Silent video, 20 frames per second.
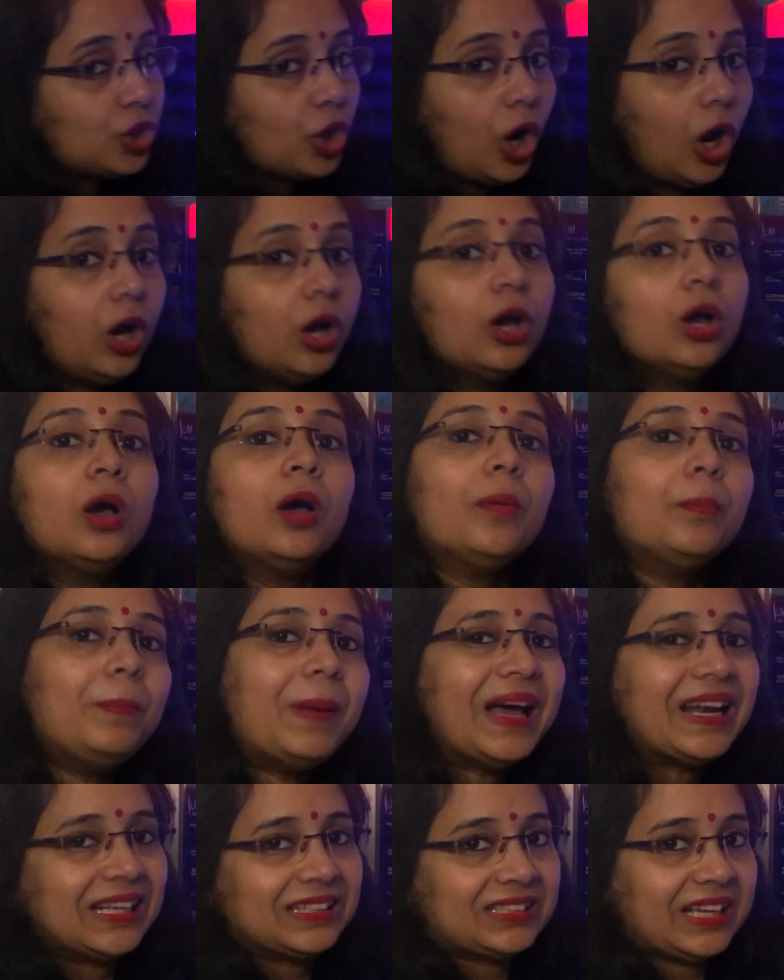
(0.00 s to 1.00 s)
your
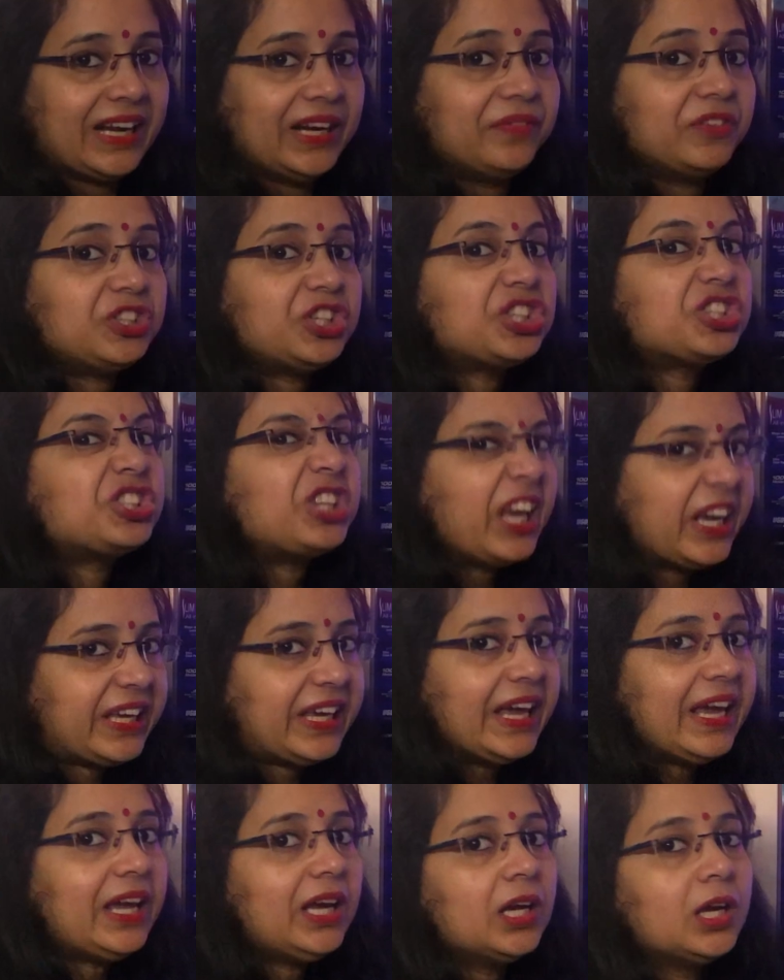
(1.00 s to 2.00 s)
parasite, which is
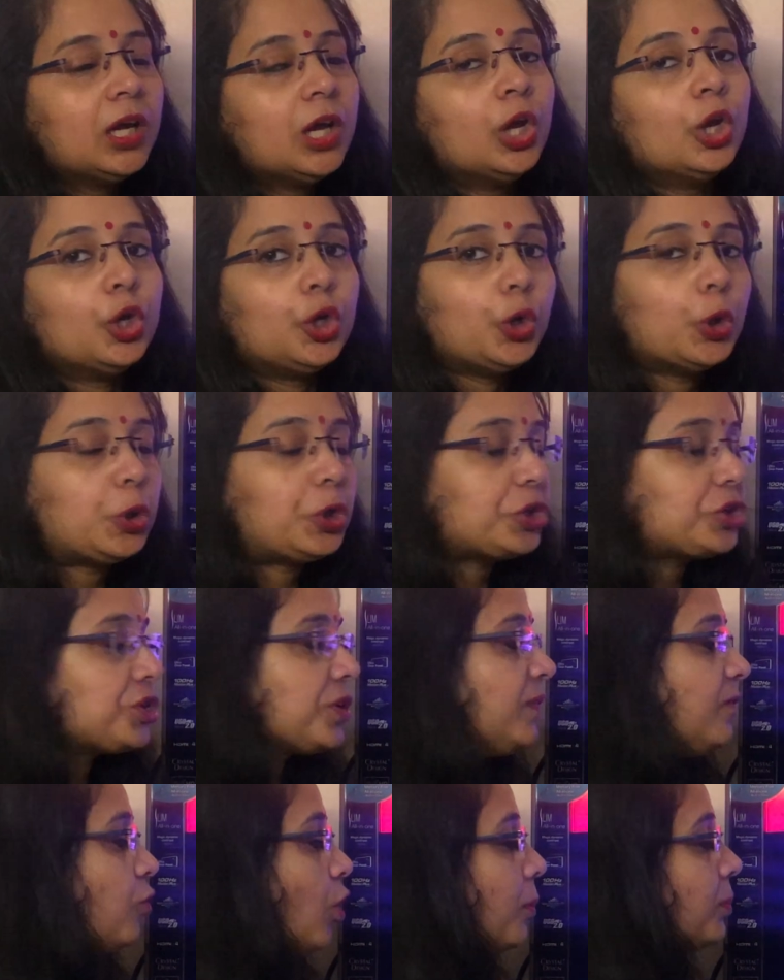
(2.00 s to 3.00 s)
taking
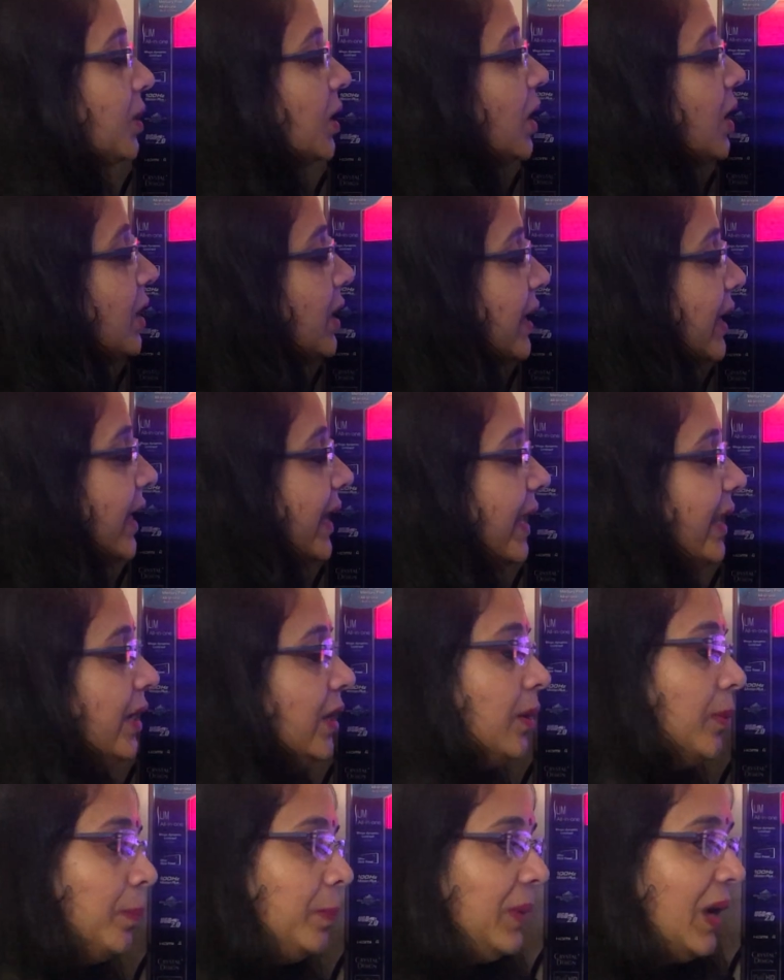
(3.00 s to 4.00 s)
nutrition from the
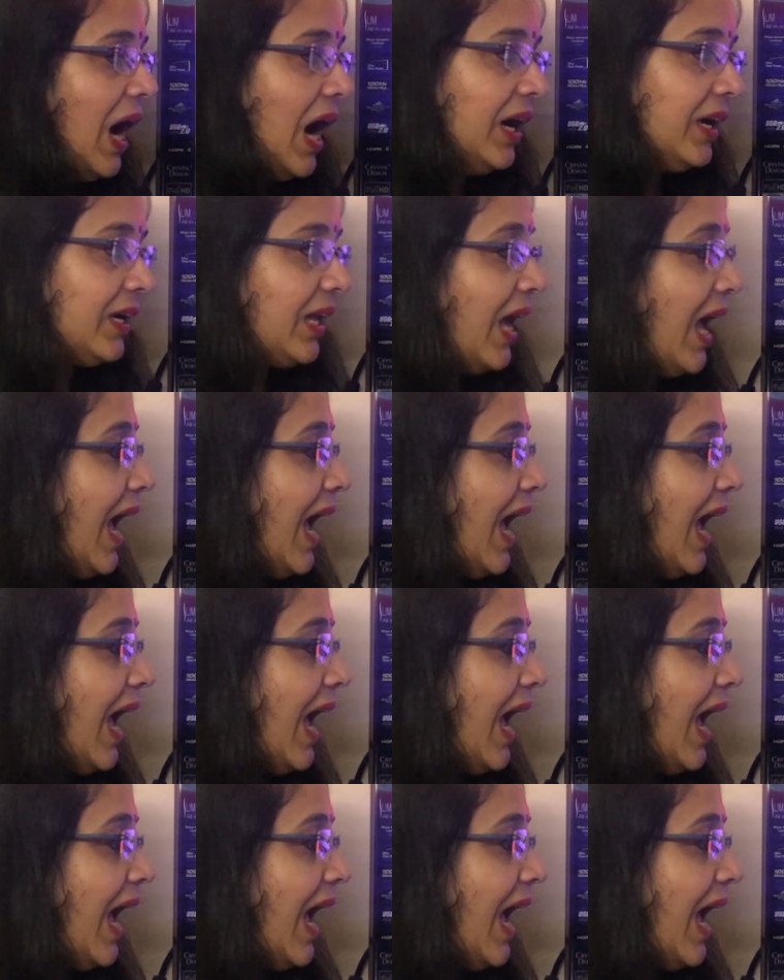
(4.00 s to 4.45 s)
green plant.